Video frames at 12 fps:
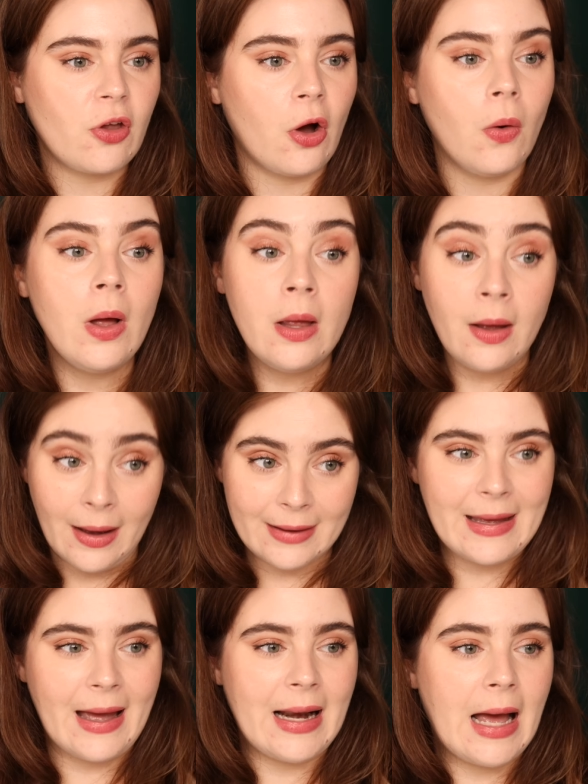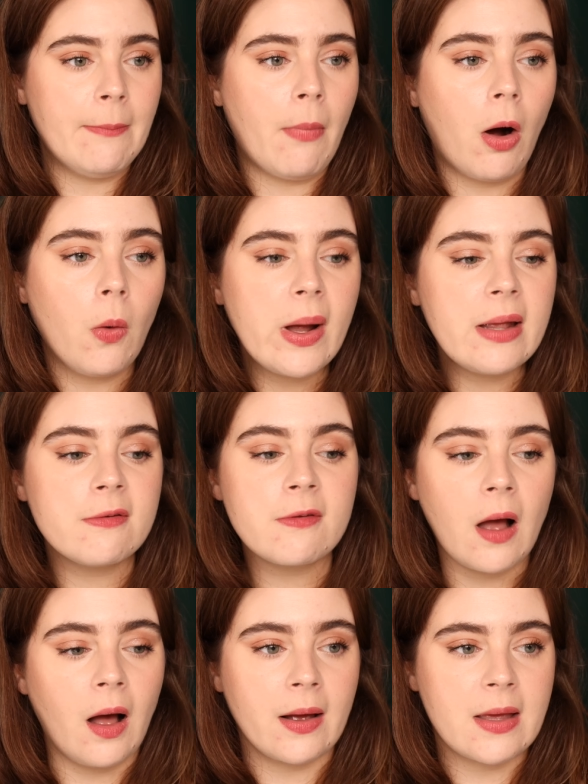So again, I'm
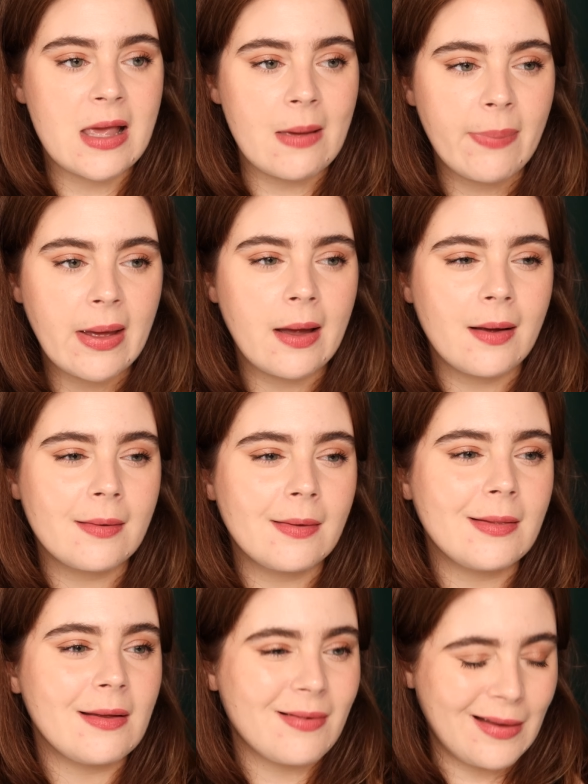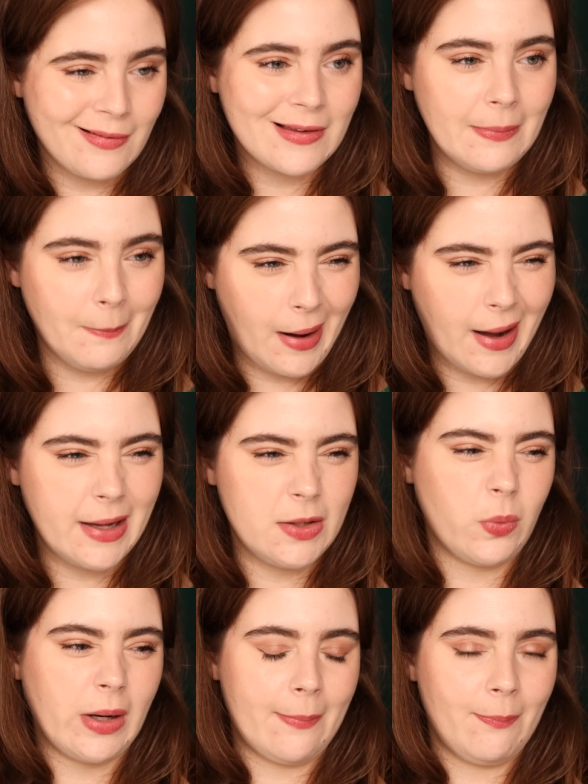always uh, keeping these things in
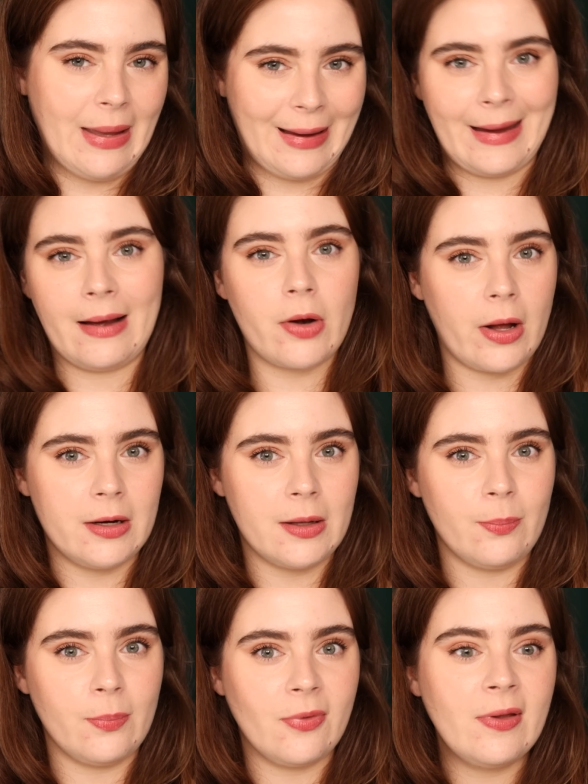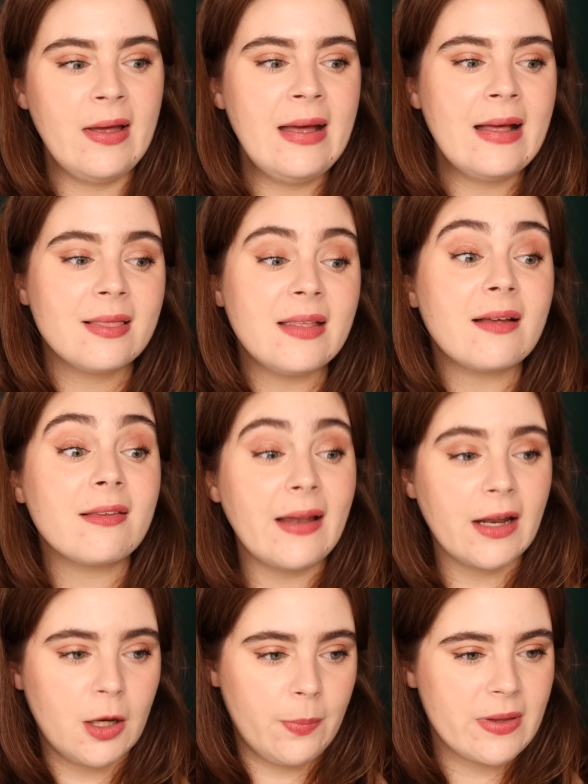mind when I'm picking out items, things that
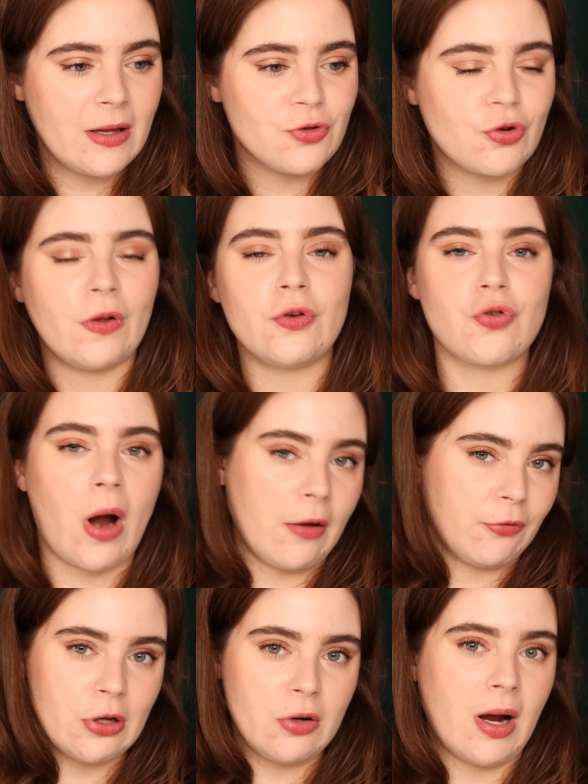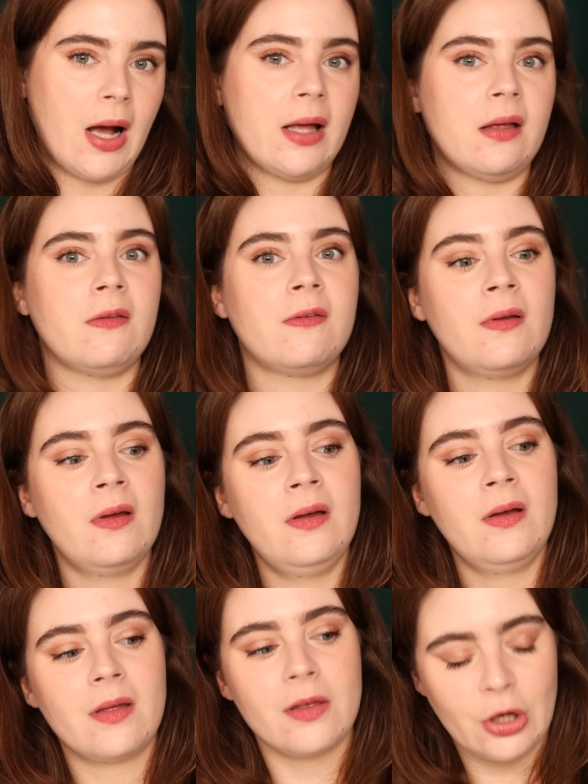I could potentially try for you guys.
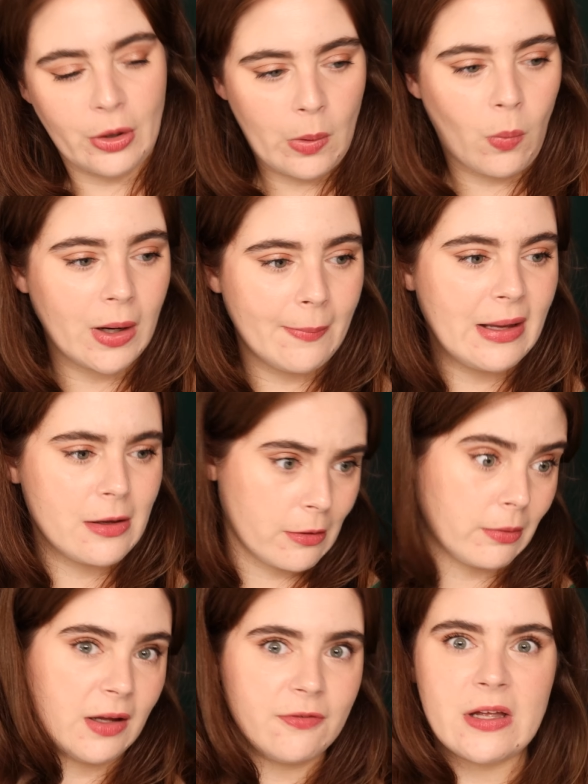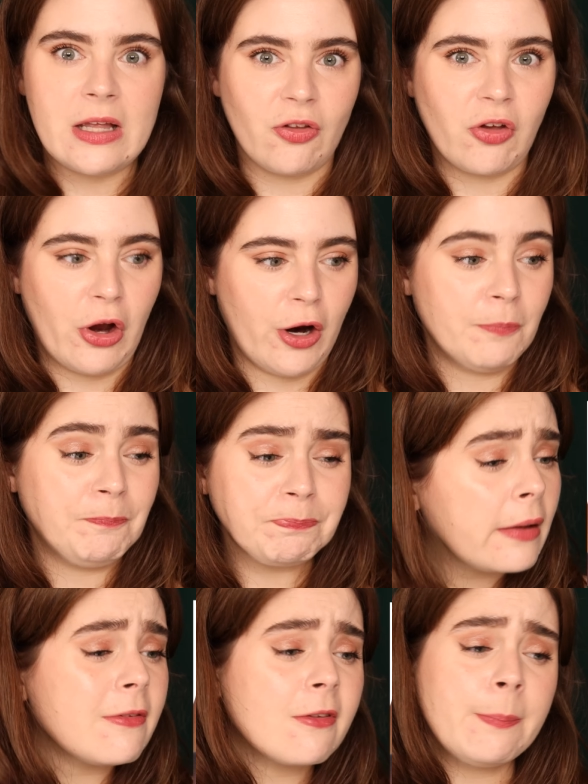You know, I wanna make your life easier.
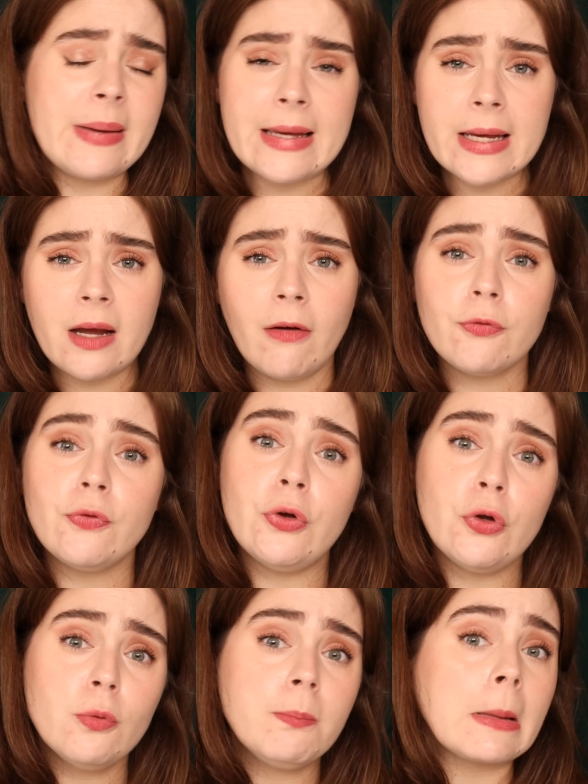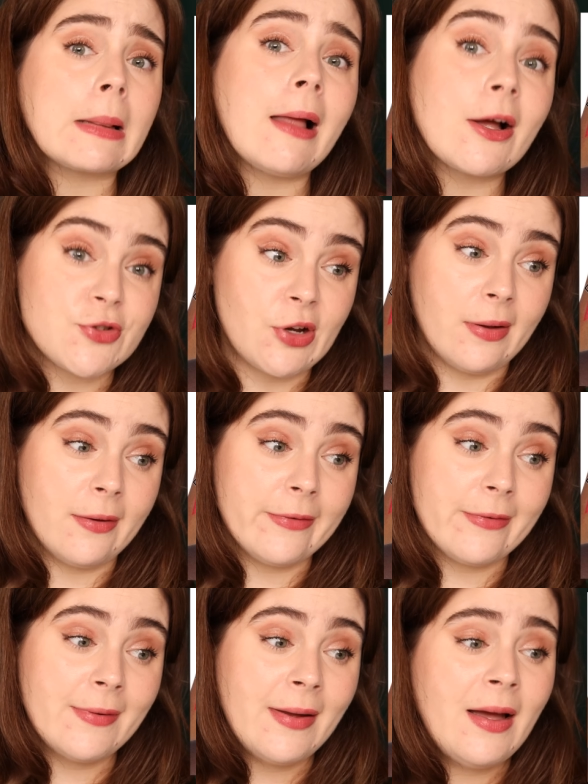Speaking of new
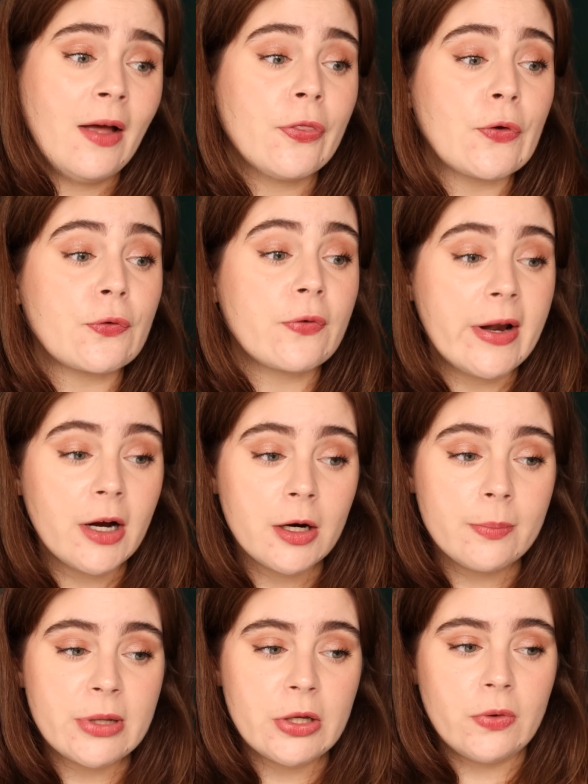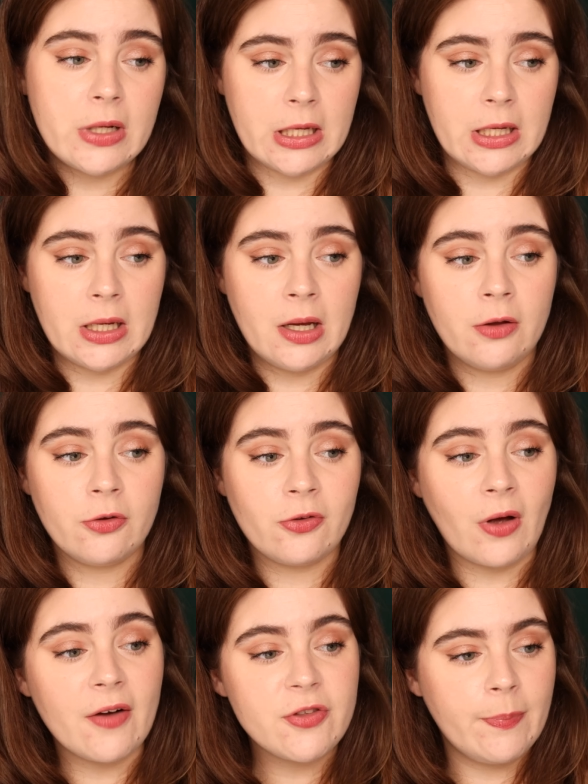blushes, the Rare Beauty
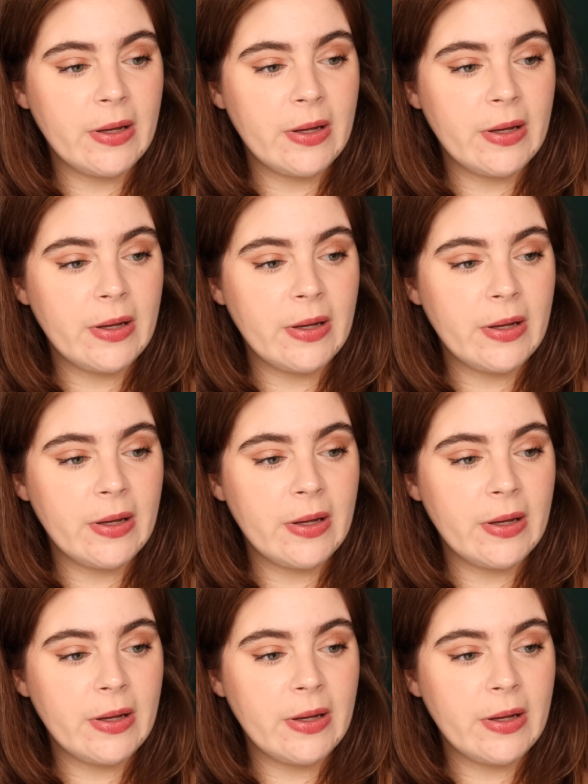Soft